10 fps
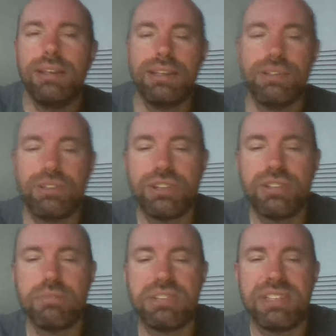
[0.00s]
These are just
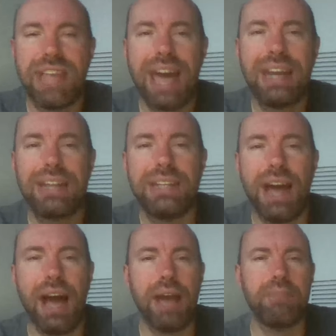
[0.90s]
some static
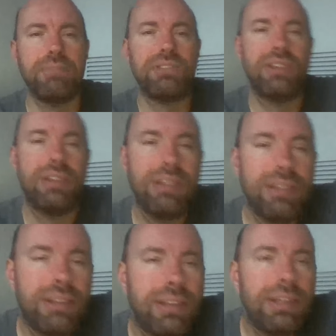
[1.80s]
times.
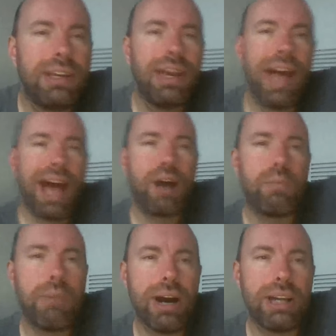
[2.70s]
How
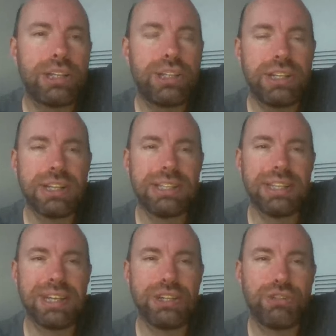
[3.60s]
much does
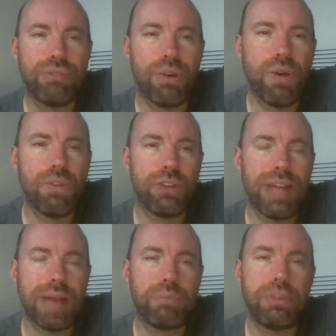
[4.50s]
the intro
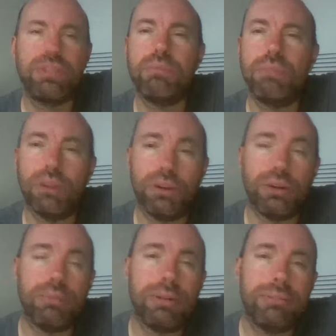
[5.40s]
overlap with the
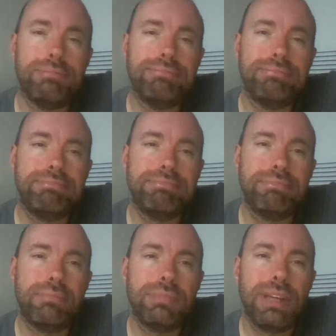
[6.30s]
blurb?
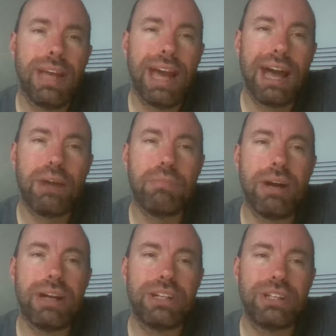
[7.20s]
How
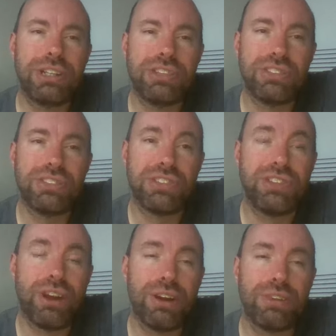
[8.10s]
much does the
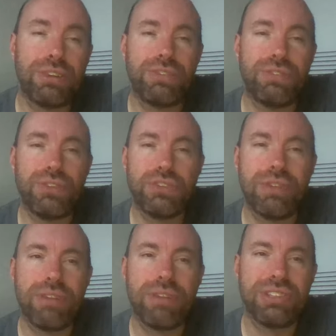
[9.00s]
start of the first
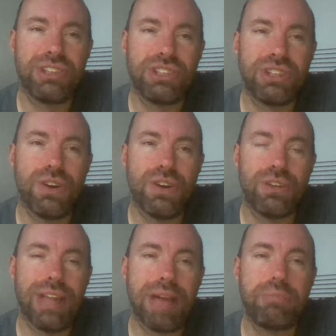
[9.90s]
transition
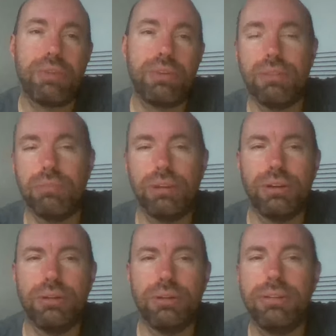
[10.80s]
overlap with the
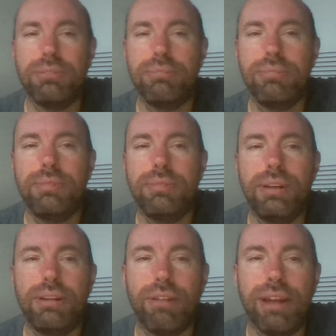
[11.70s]
blurb?
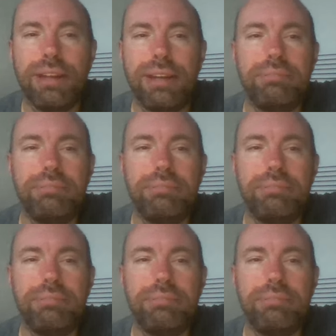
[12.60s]
Right?